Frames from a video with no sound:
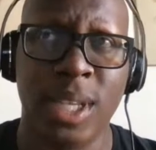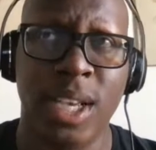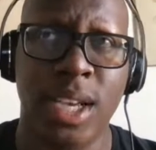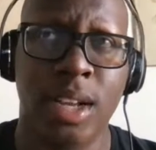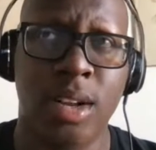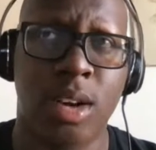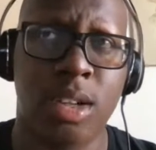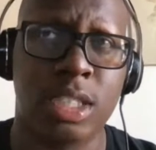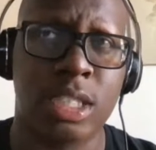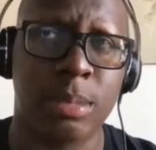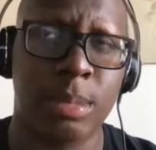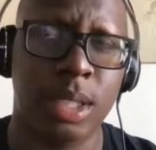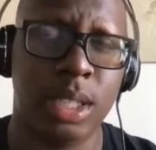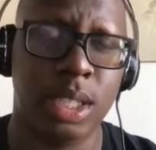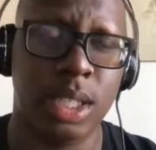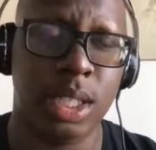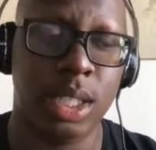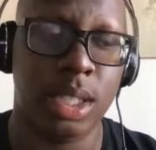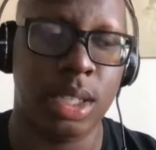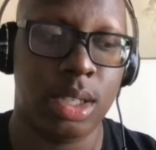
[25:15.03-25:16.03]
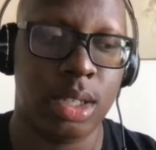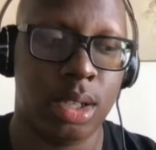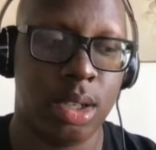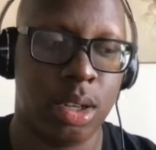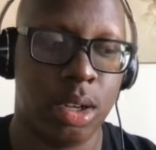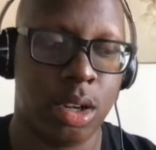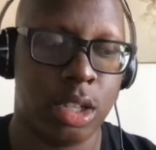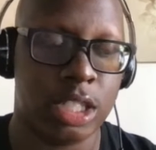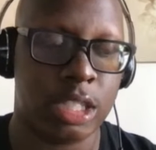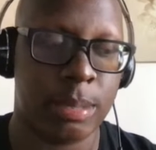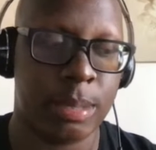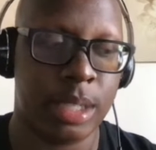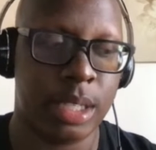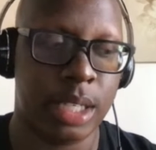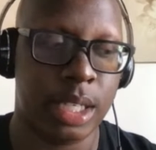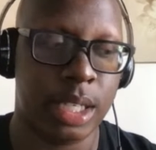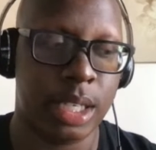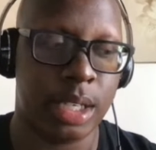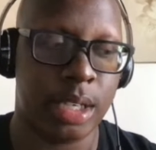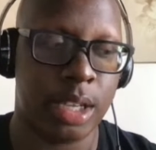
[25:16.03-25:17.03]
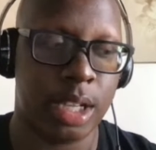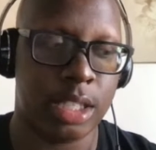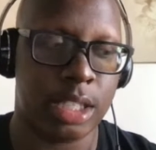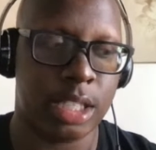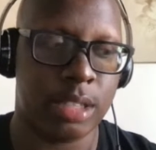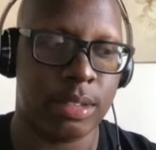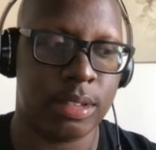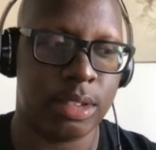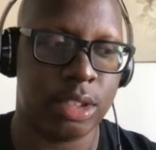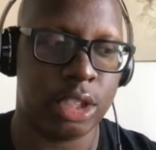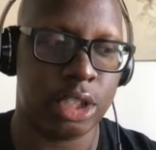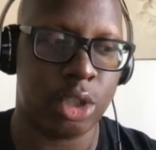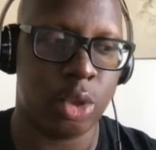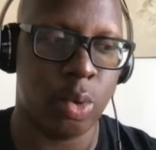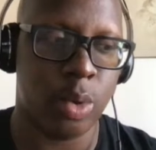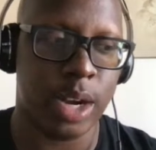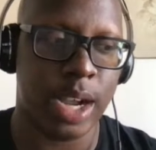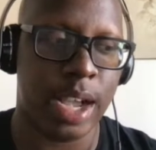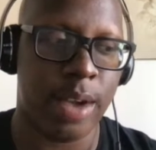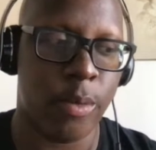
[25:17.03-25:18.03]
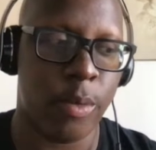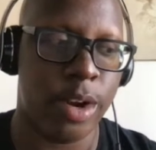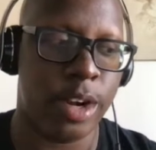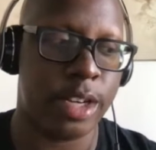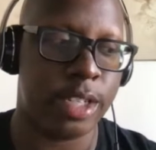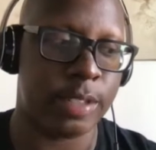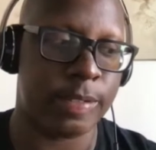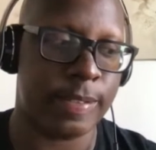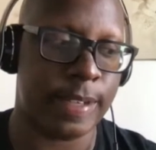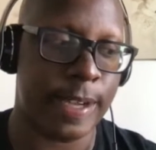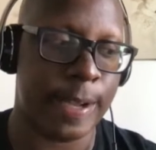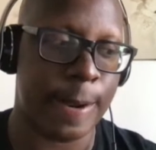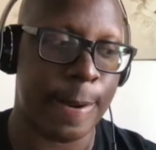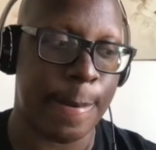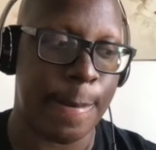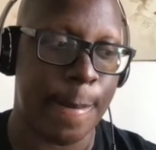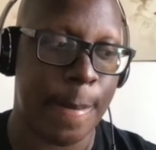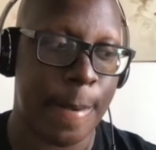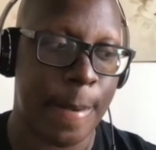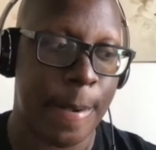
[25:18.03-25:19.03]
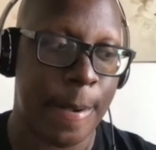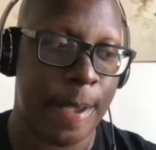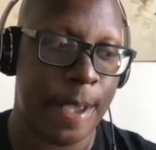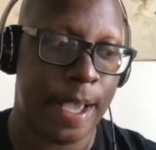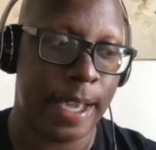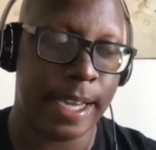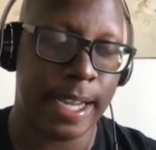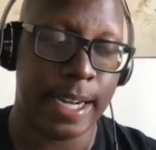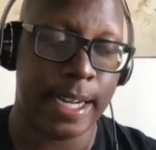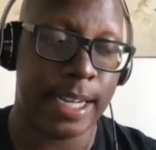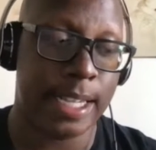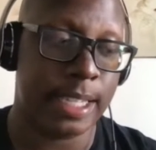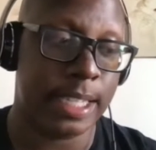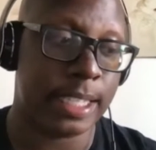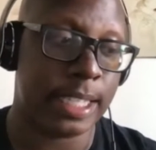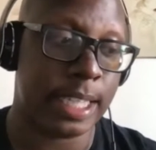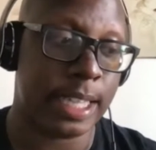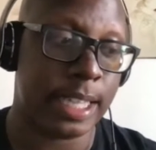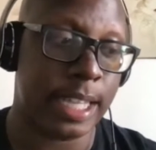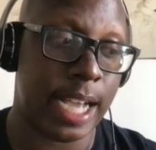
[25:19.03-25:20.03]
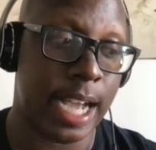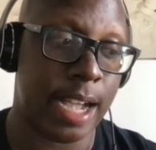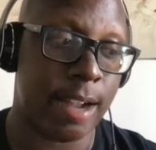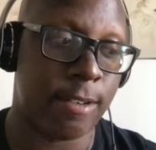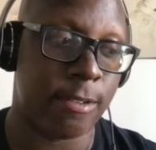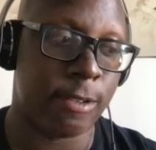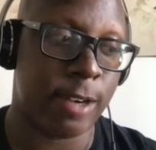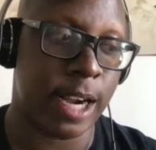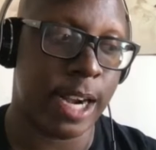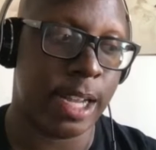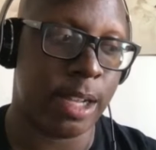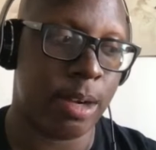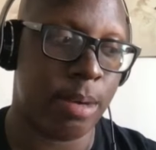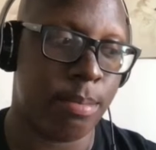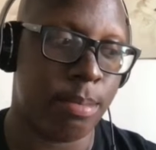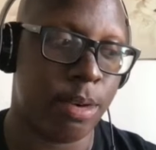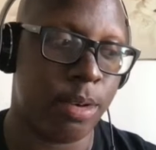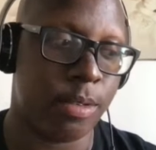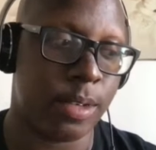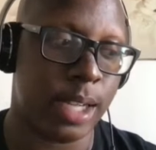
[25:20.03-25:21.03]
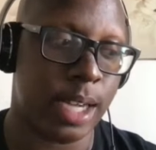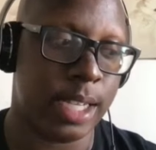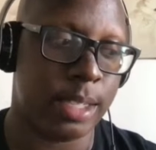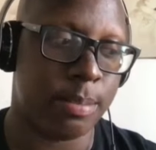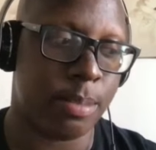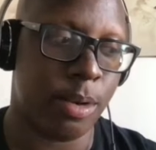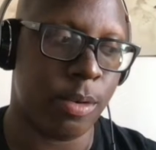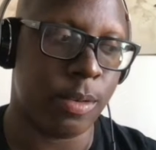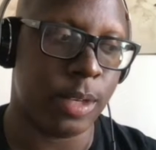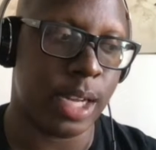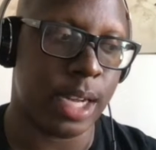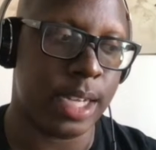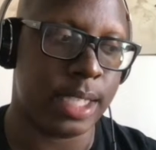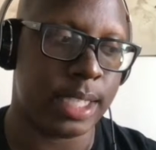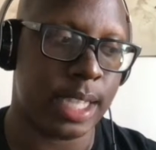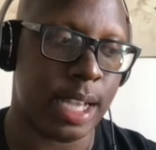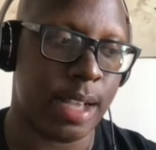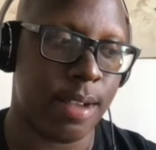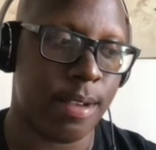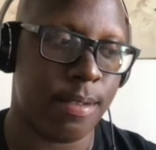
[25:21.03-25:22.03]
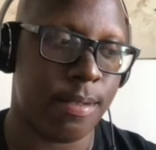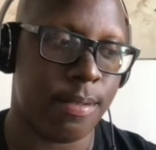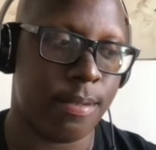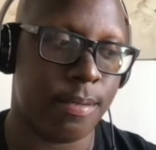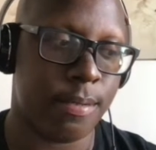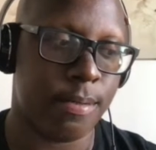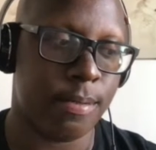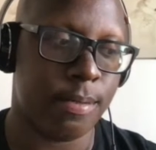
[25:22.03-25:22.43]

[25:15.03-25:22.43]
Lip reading: and ultimately, in terms of just who I have winning this fight, again, there's a lot riding on both guys. Both guys have